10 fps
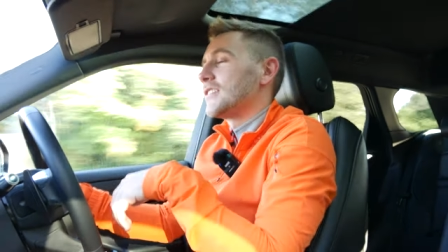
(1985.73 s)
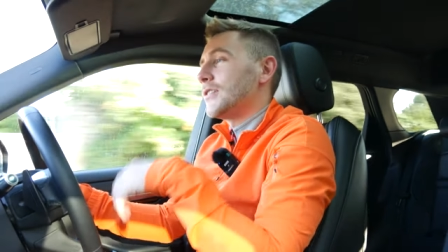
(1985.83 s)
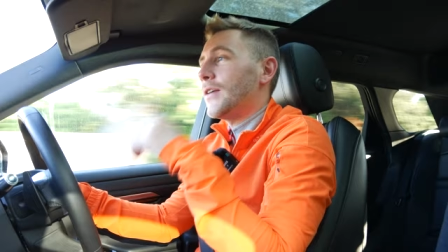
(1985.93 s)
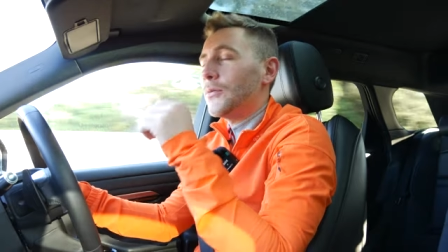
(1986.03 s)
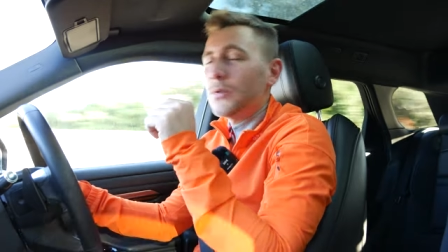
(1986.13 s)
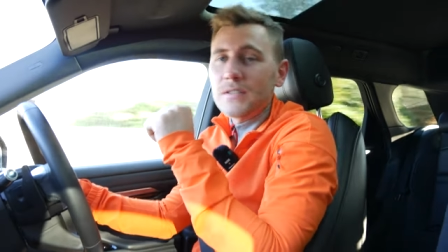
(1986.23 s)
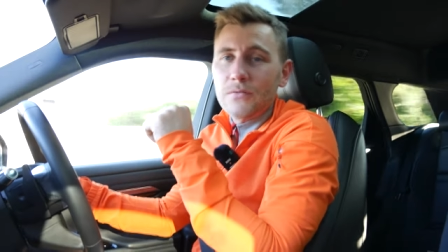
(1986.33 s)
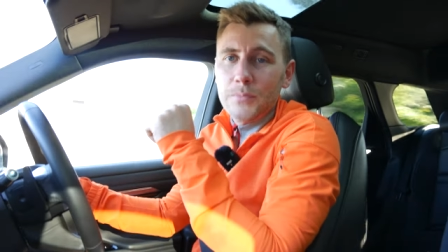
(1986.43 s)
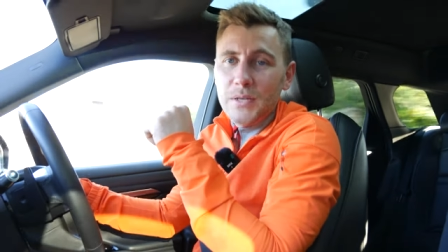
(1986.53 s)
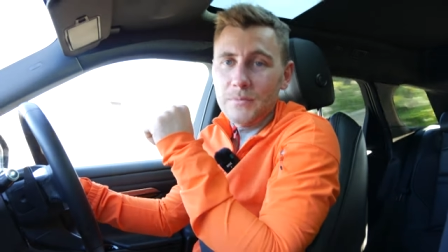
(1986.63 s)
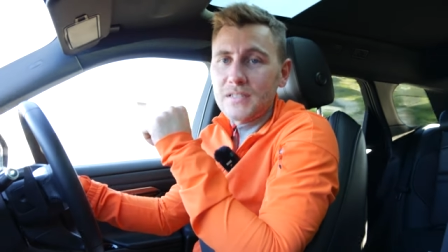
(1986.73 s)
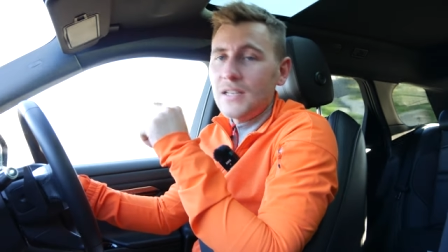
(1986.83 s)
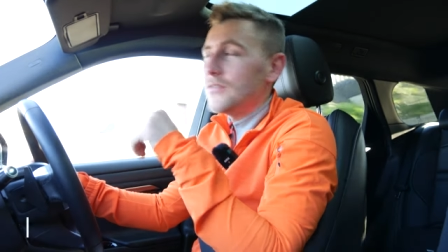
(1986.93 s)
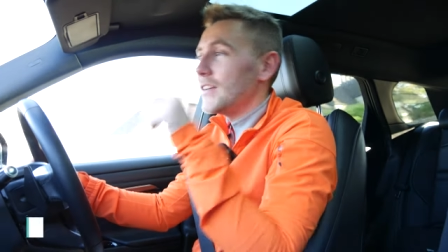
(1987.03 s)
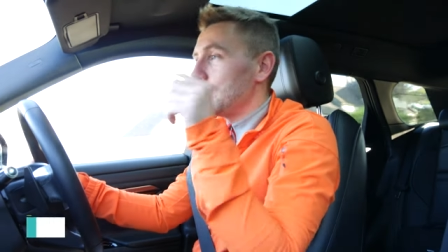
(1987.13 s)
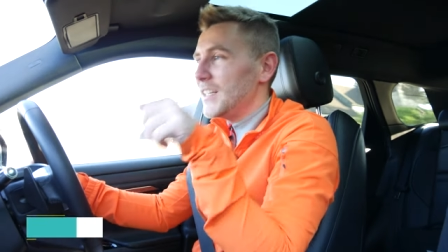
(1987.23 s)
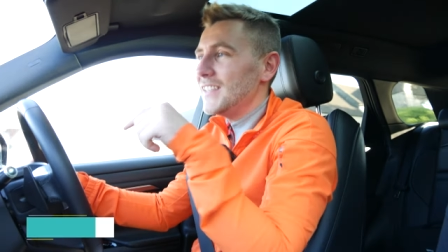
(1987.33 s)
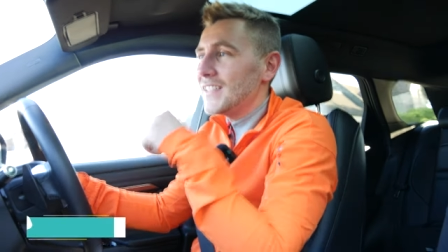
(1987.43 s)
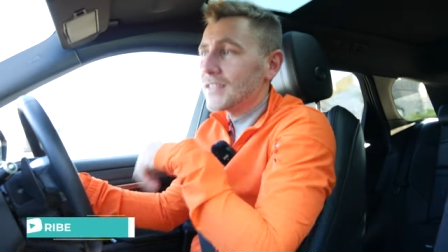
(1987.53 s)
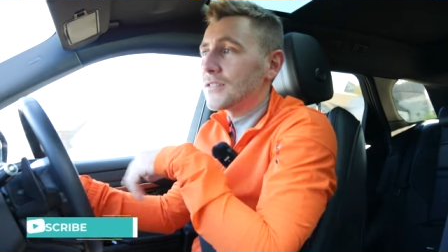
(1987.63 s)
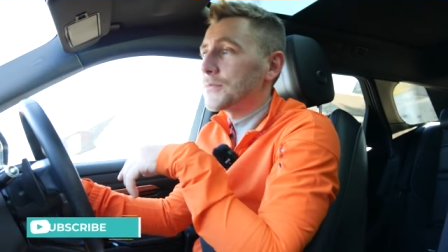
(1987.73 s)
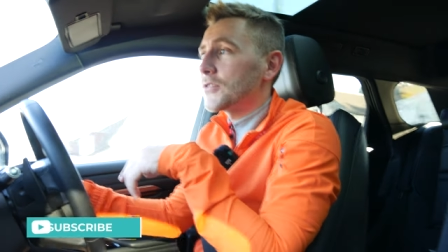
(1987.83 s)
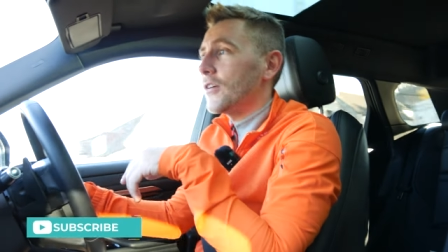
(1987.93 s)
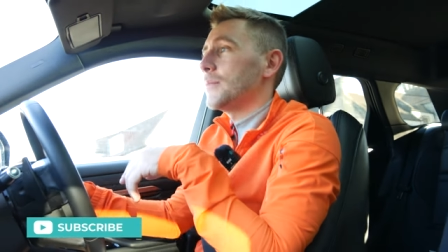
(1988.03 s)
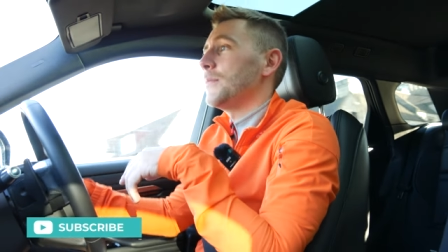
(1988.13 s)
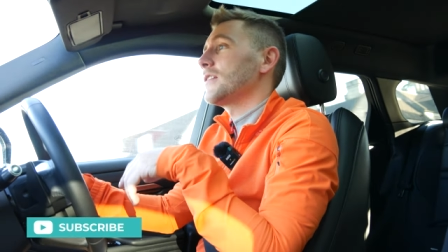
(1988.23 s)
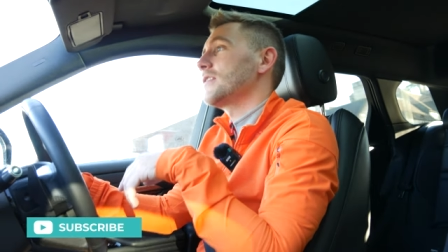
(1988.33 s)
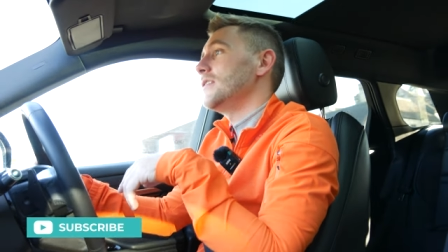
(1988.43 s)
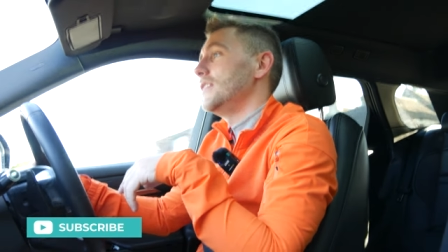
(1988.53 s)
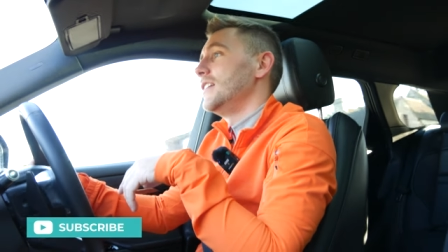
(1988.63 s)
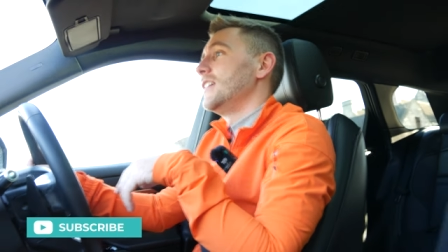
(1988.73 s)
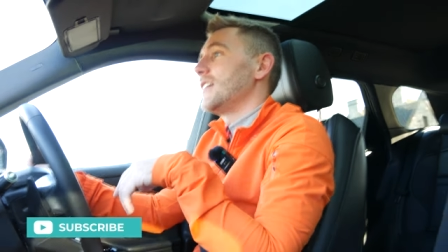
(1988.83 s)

So without wanting to repeat myself, please hit the subscribe button,